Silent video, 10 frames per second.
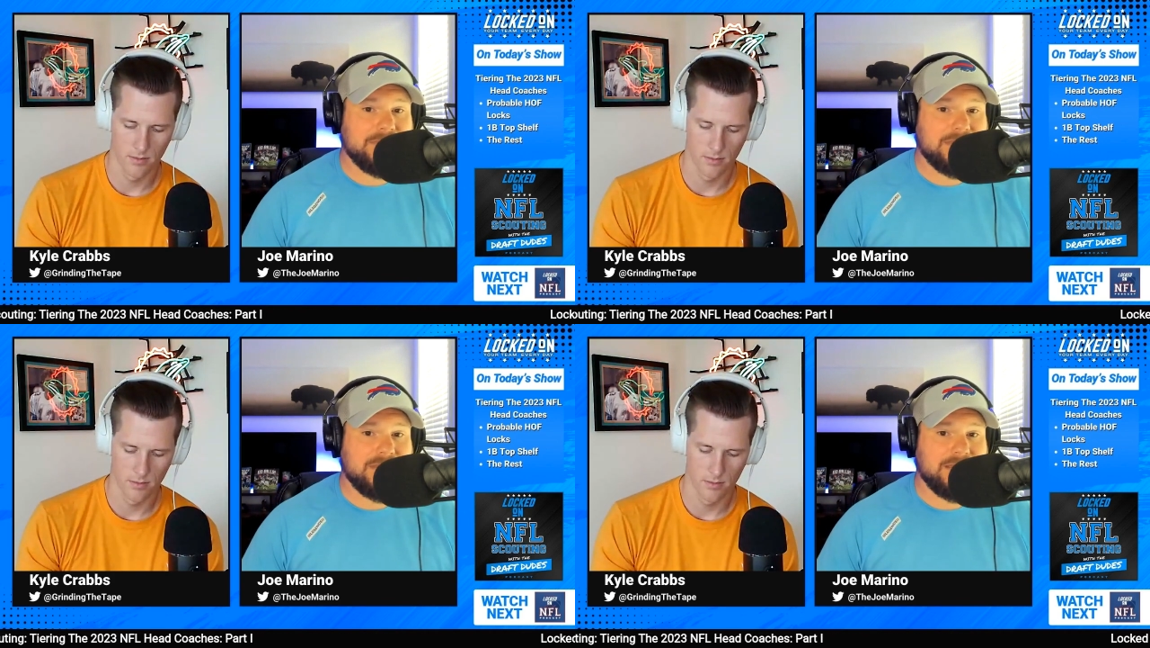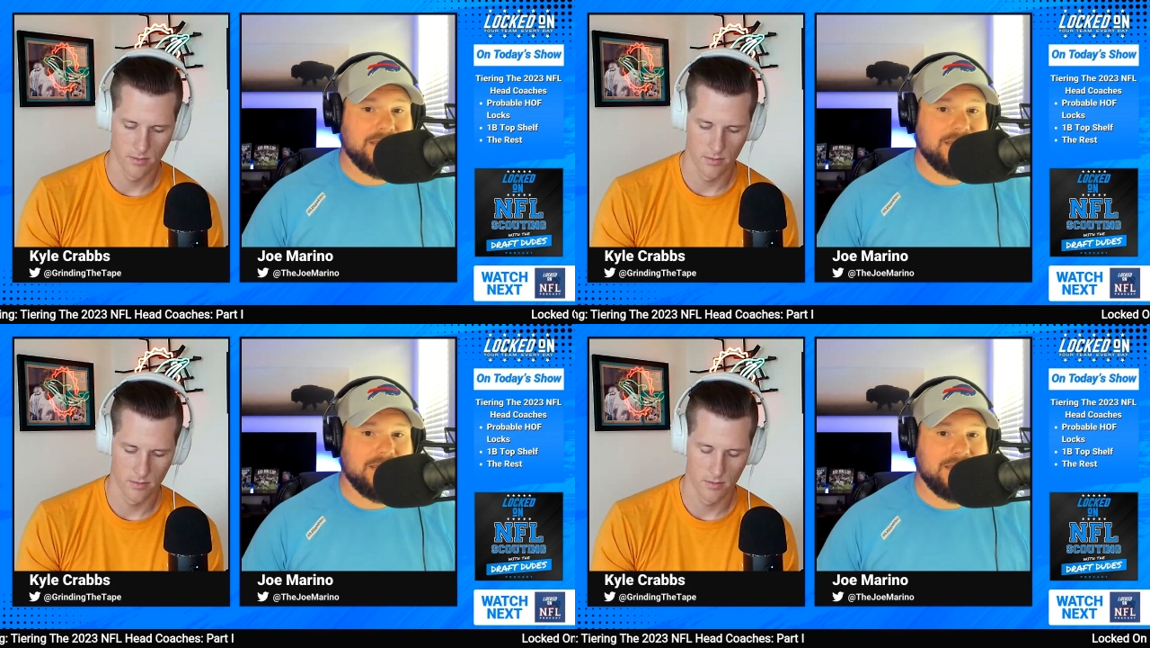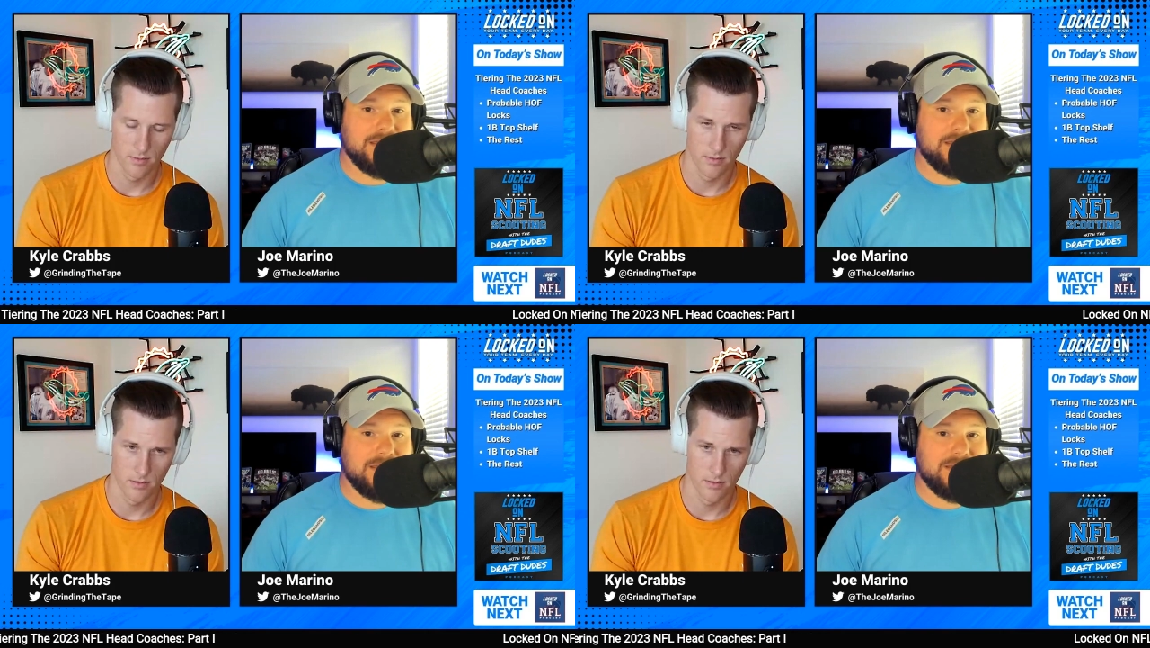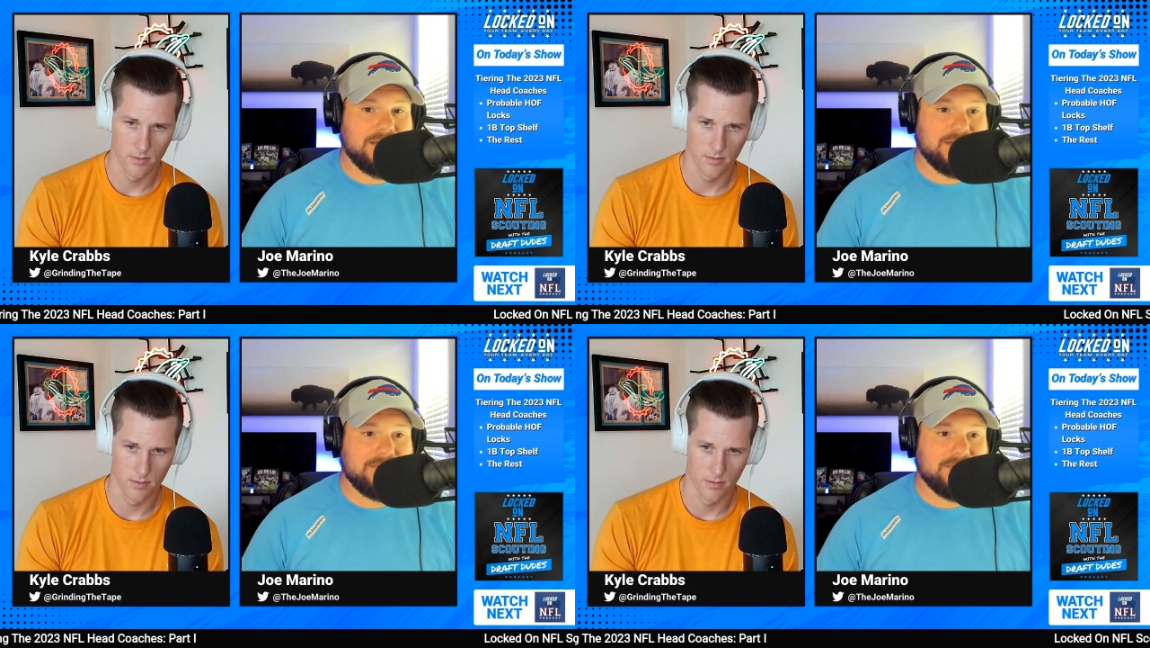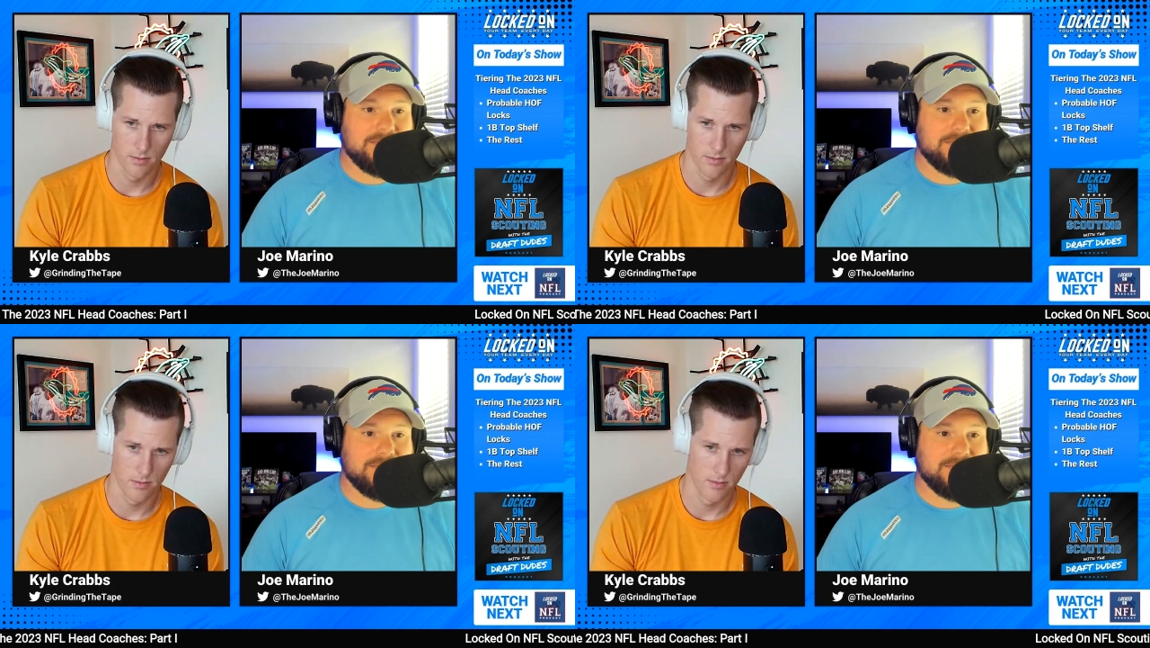
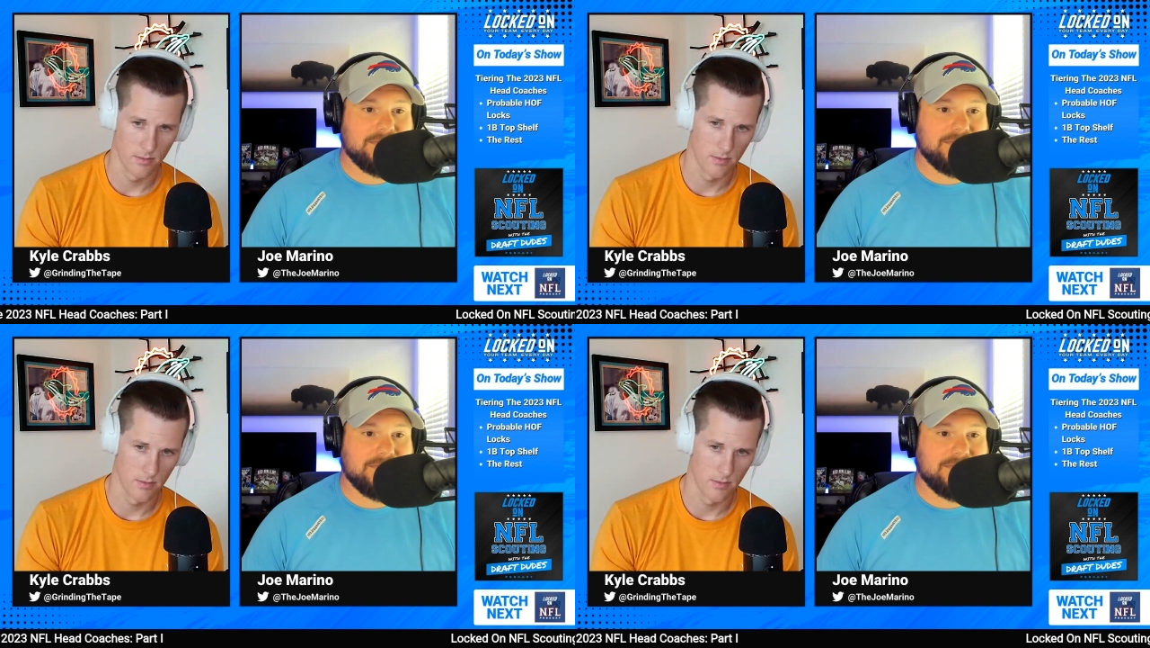(silence)